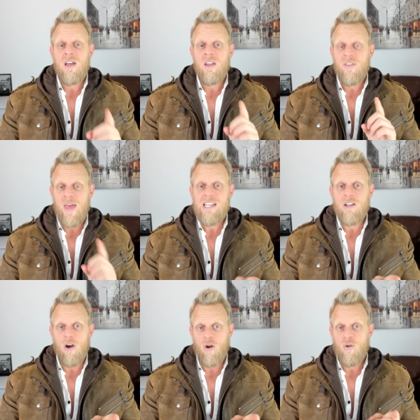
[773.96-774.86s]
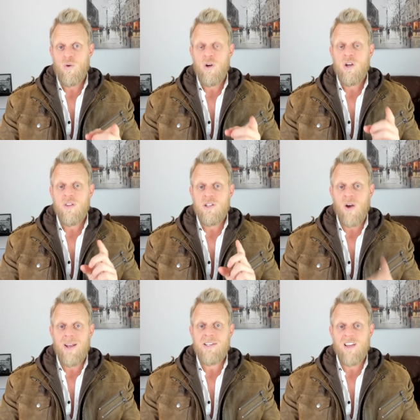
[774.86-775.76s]
they know, the
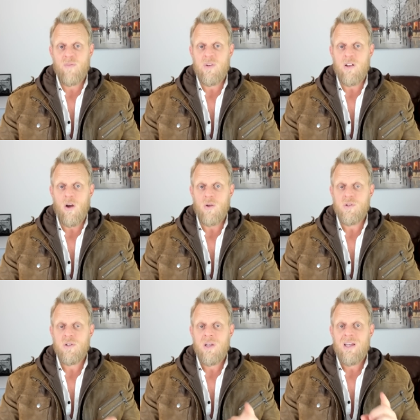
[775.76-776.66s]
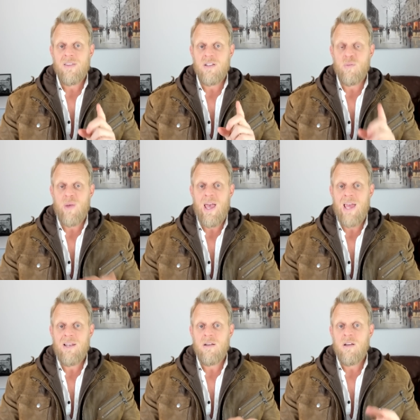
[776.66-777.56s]
Chinese government knows that
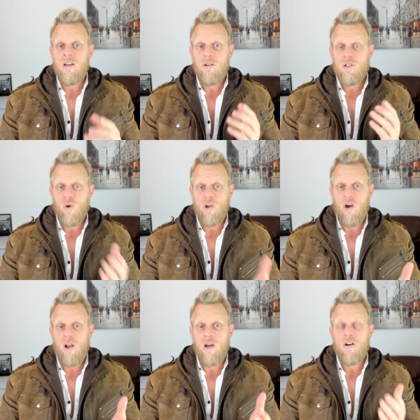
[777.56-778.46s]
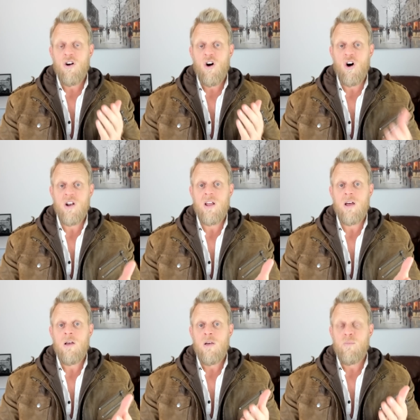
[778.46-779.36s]
Japan, Toyota,
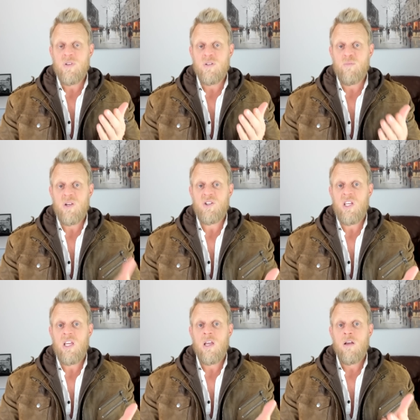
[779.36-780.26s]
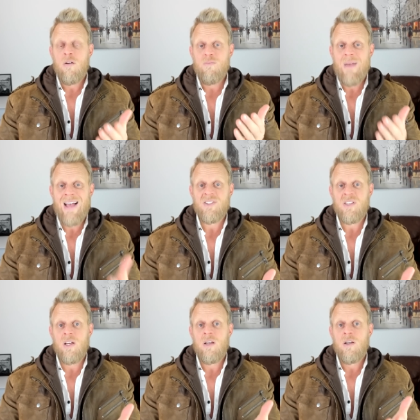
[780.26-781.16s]
Honda, Mitsubishi,
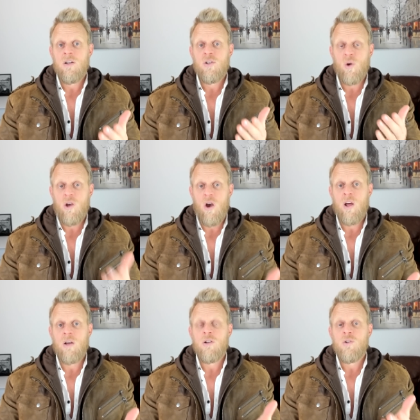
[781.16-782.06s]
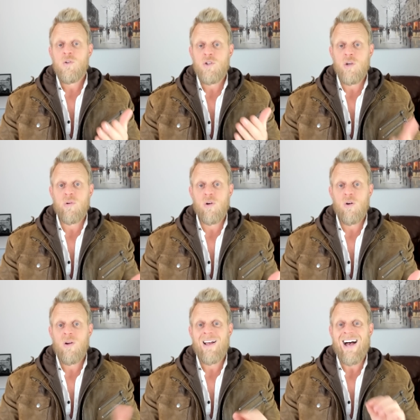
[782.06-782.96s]
Mazda, Toyota,
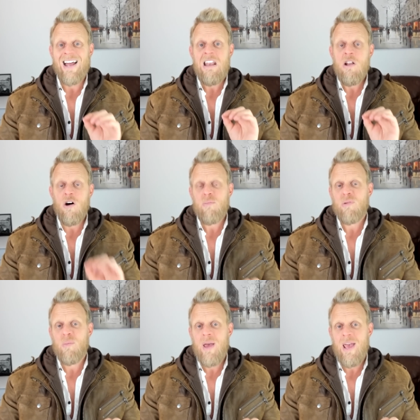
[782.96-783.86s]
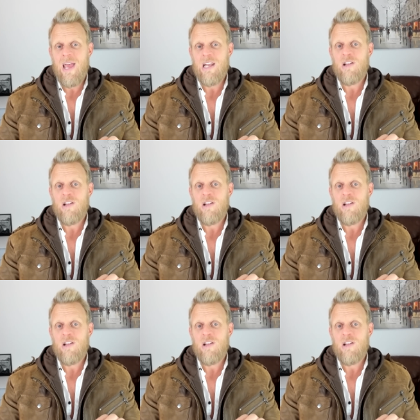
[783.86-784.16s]
Subaru are not prepared,